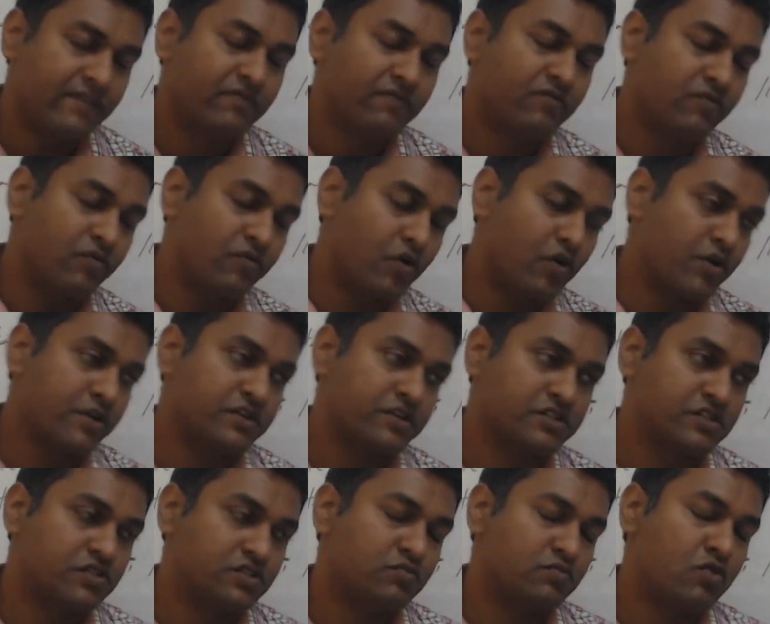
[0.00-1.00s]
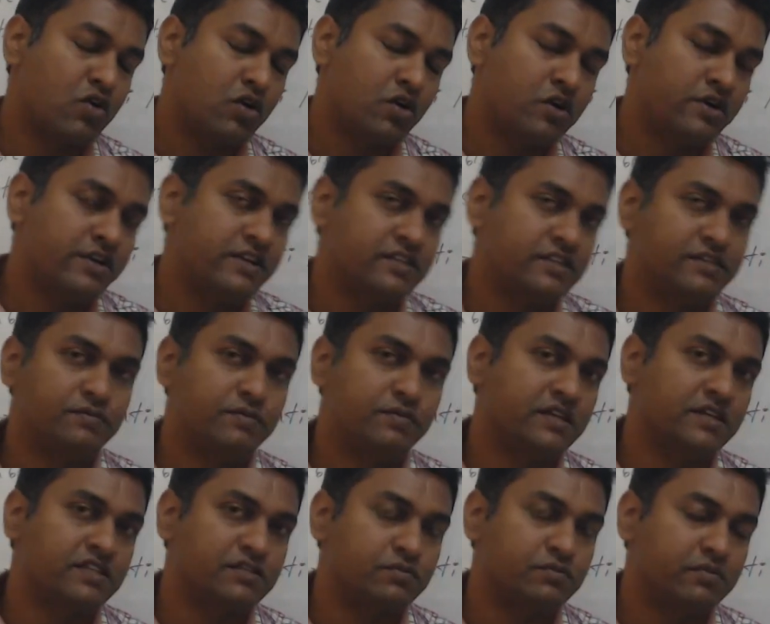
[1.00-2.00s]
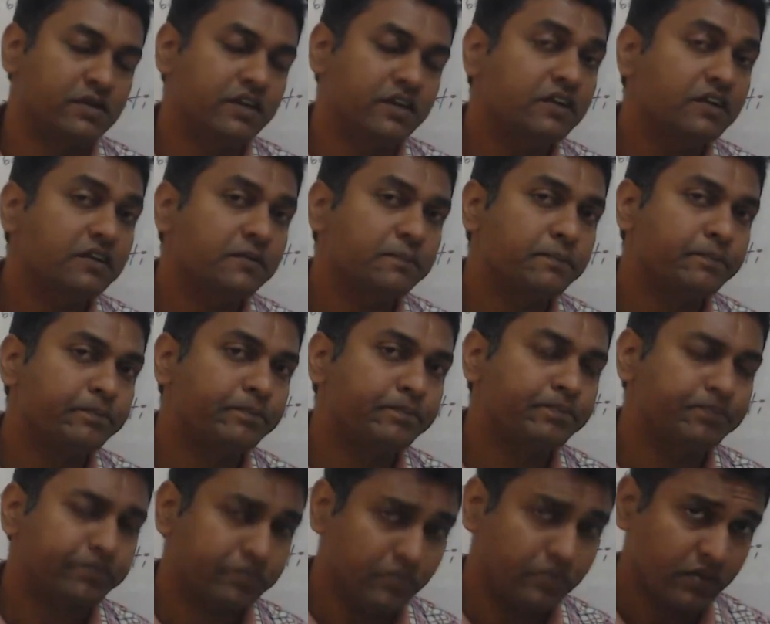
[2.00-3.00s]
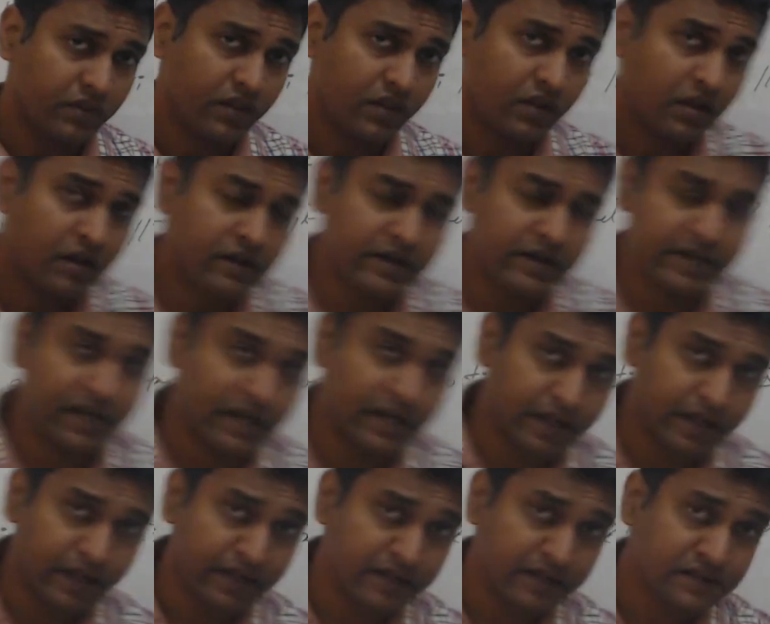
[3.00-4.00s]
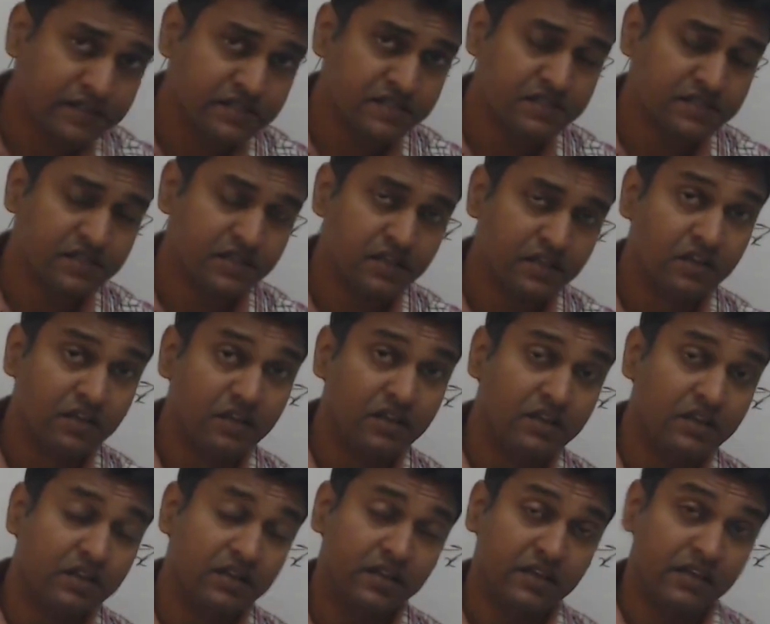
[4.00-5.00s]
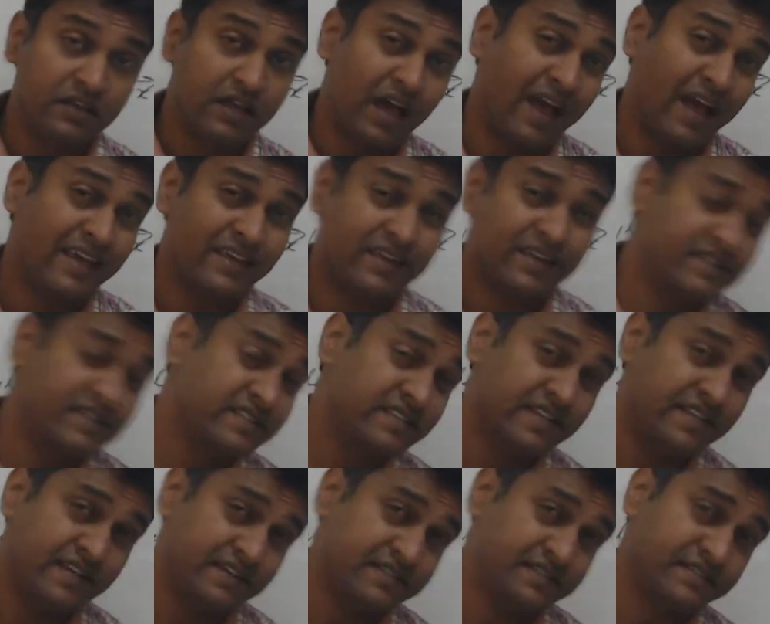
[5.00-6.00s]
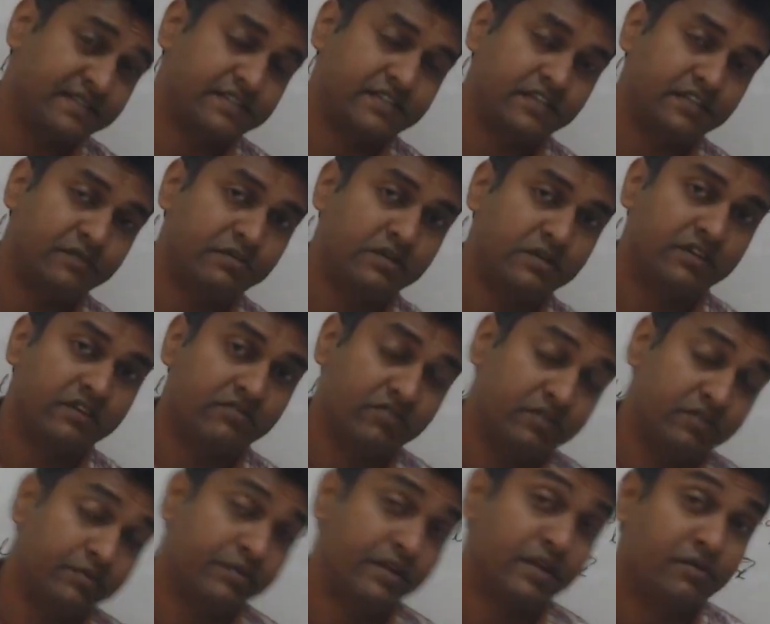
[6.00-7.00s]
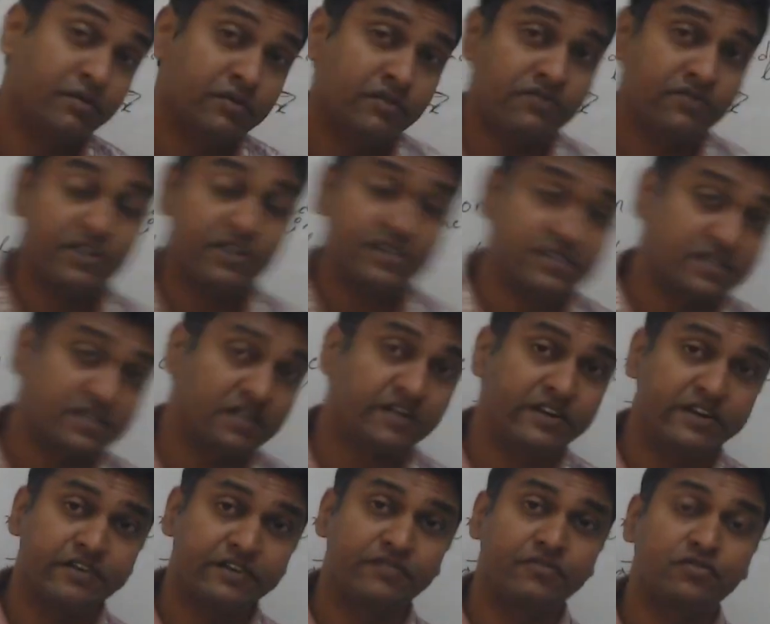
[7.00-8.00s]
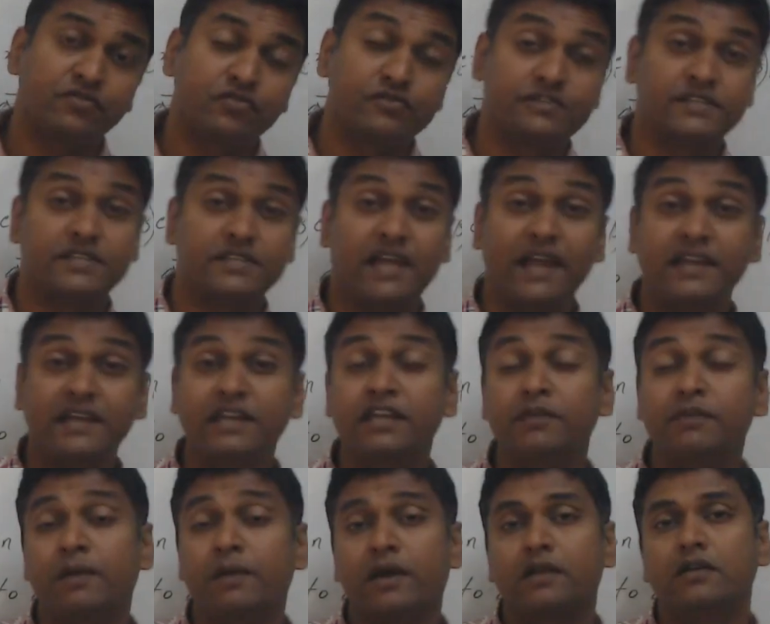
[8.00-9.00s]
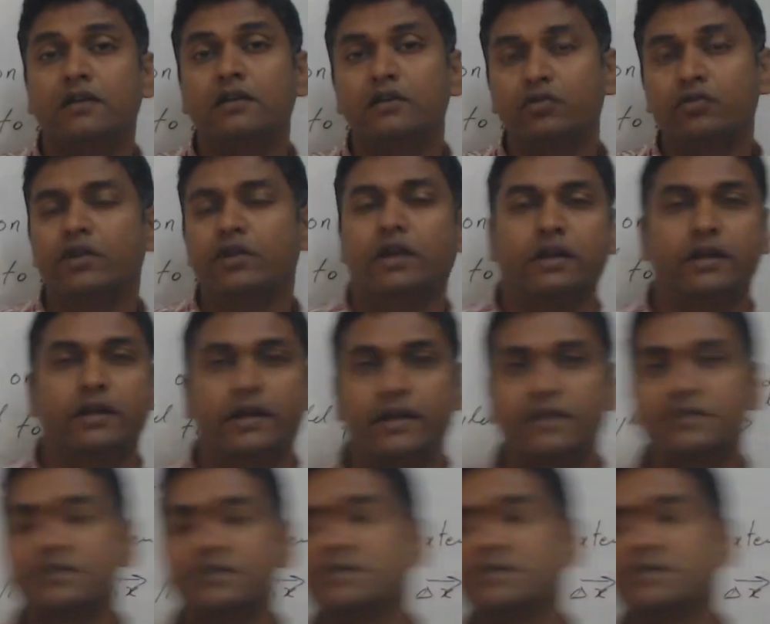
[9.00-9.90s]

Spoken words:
For a small displacement delta x, I can say it's a stable equilibrium if the resultant force is anti-parallel to delta x.